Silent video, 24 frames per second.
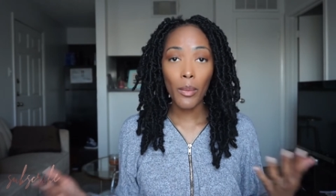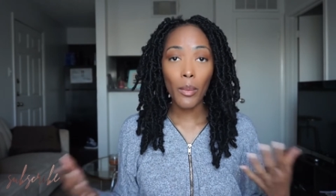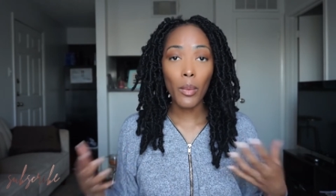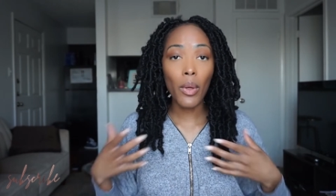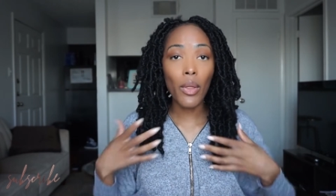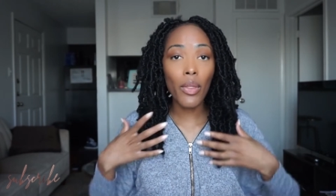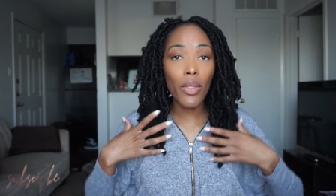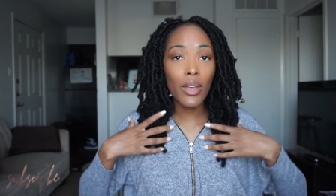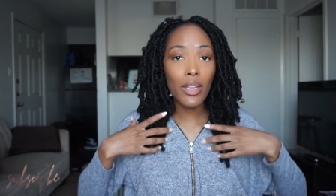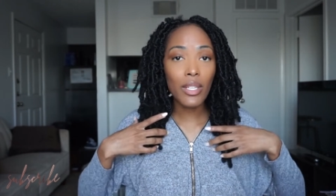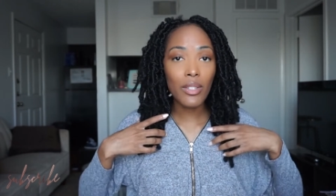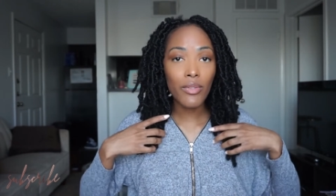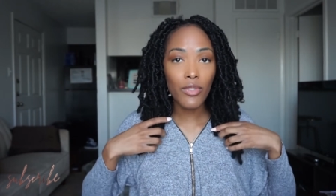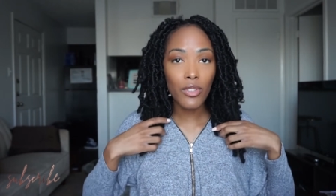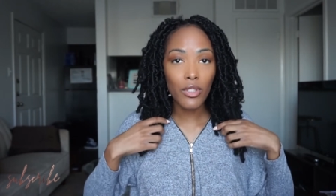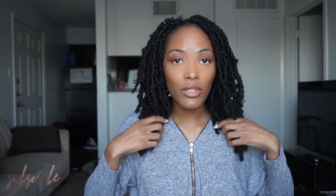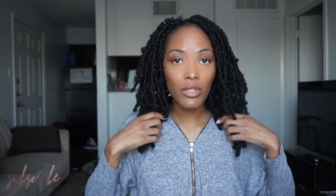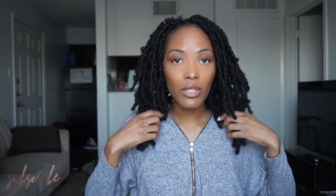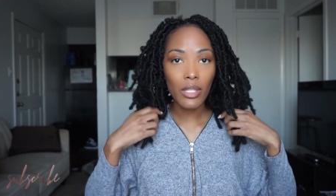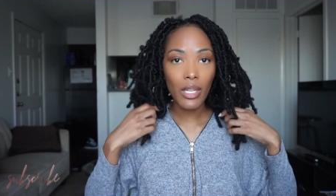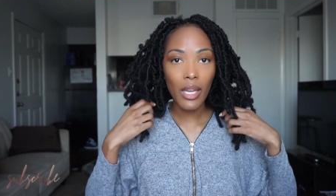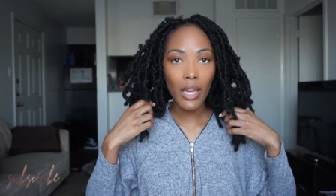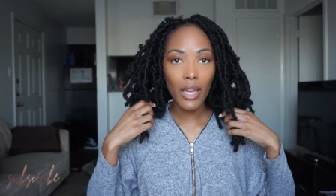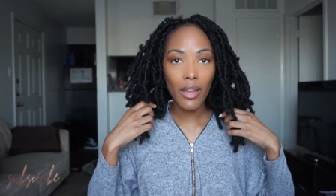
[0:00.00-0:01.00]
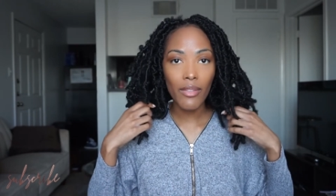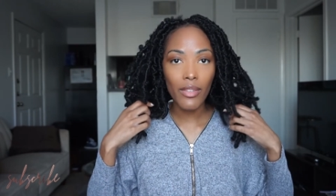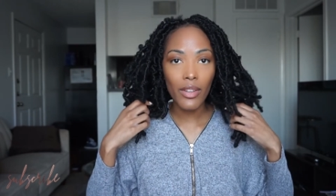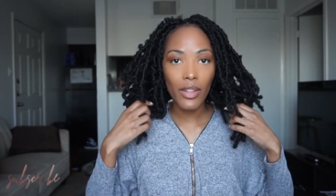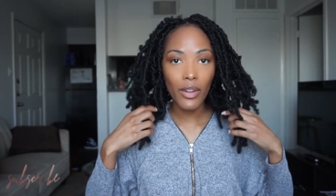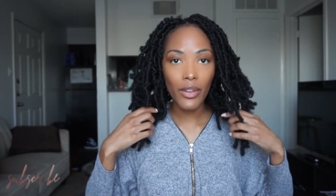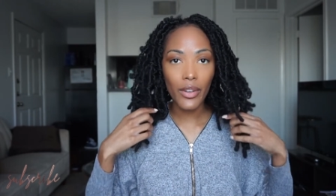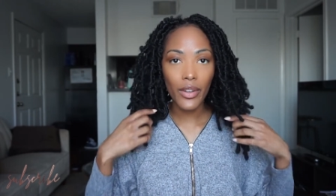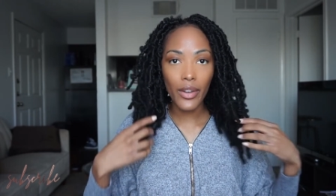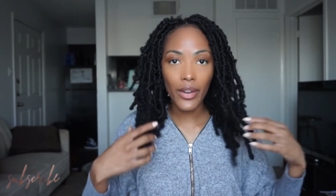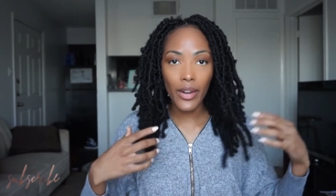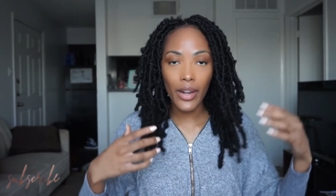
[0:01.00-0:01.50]
Well, this feels heavy
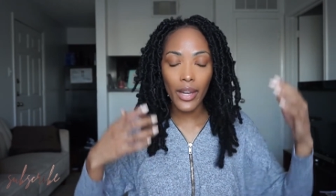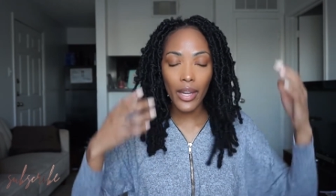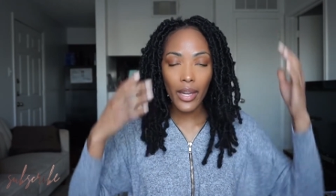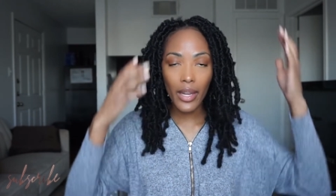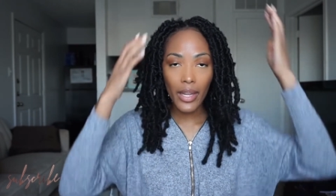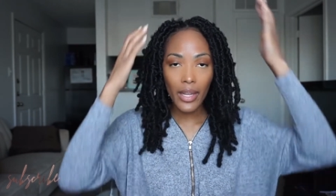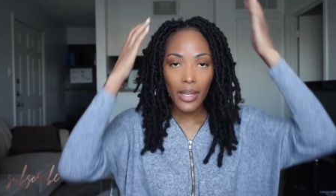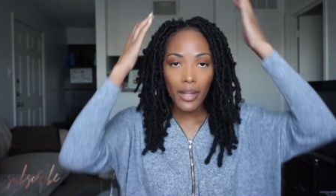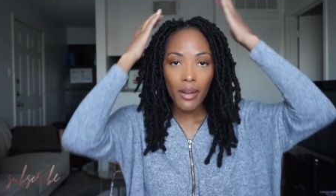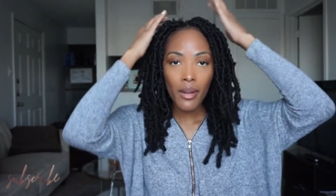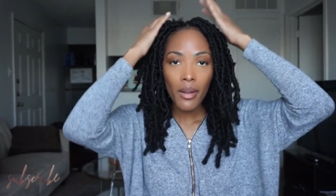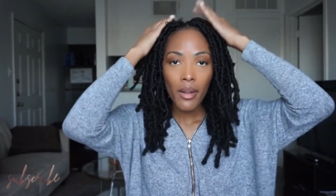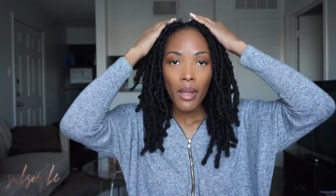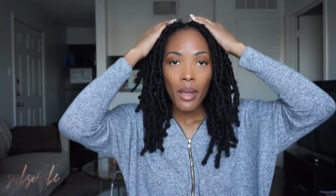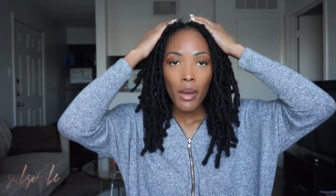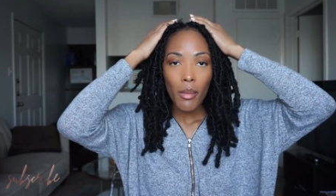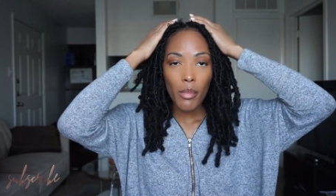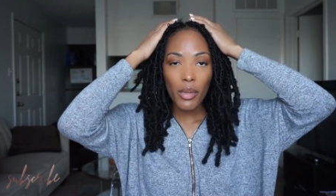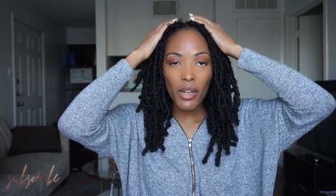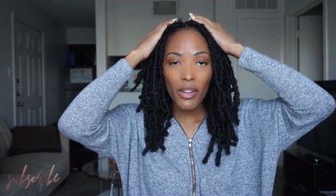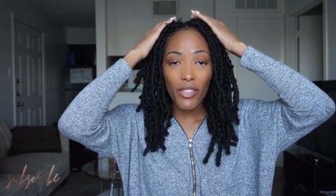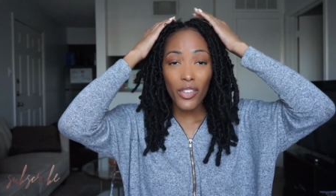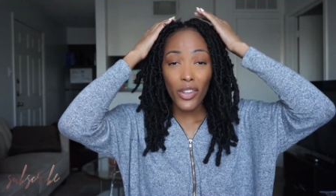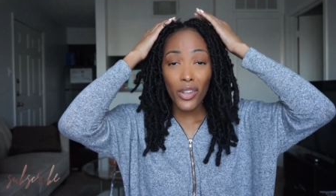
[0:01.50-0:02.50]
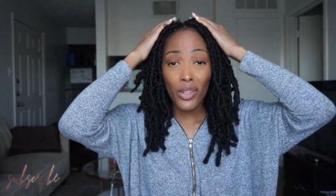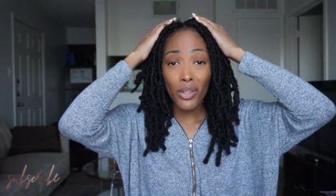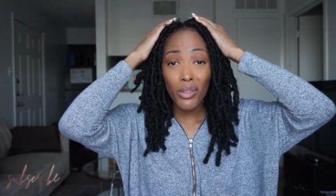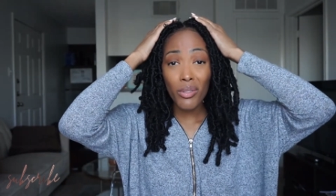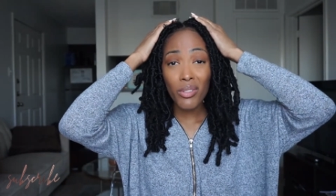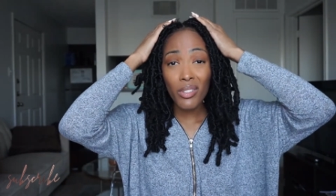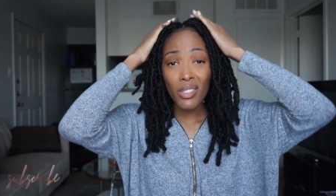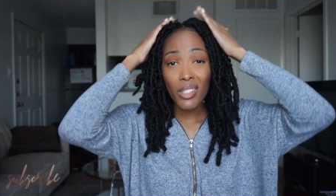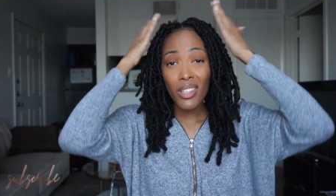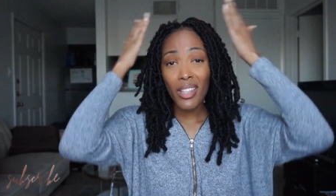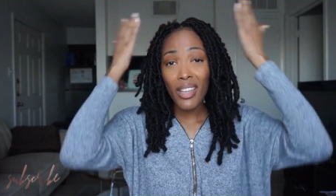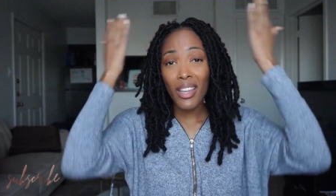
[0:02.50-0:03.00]
on your head. But if you're
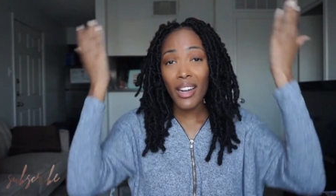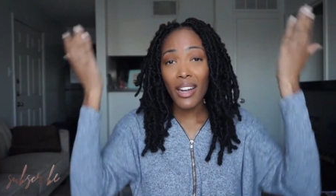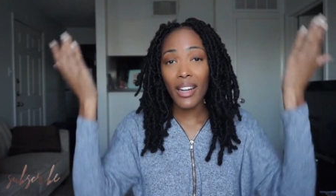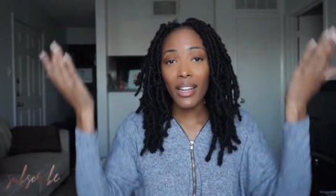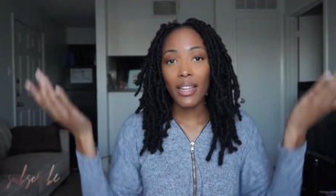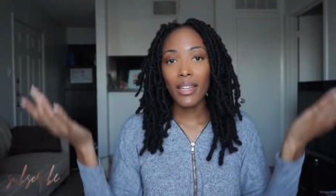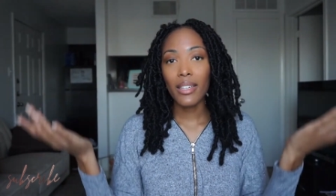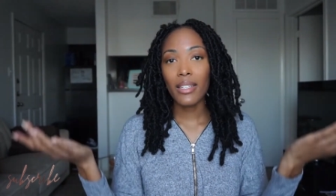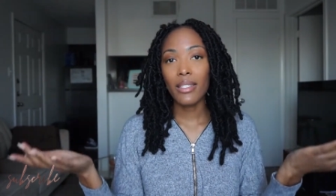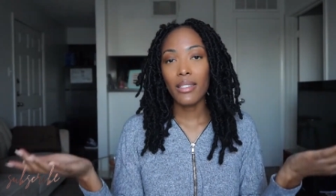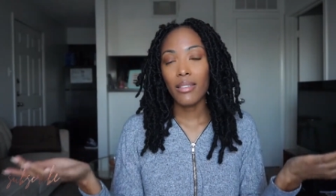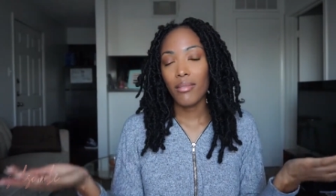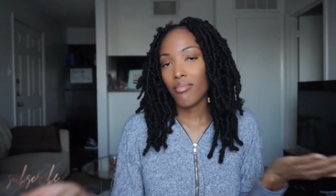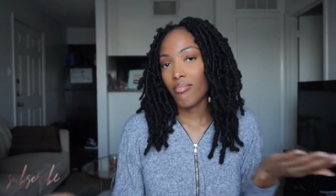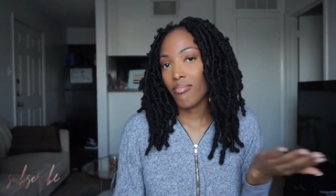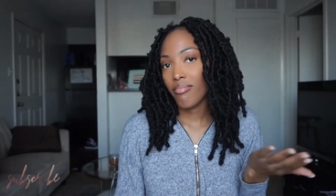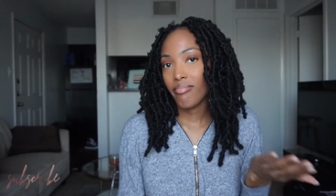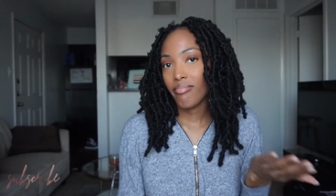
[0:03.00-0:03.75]
used to that, I guess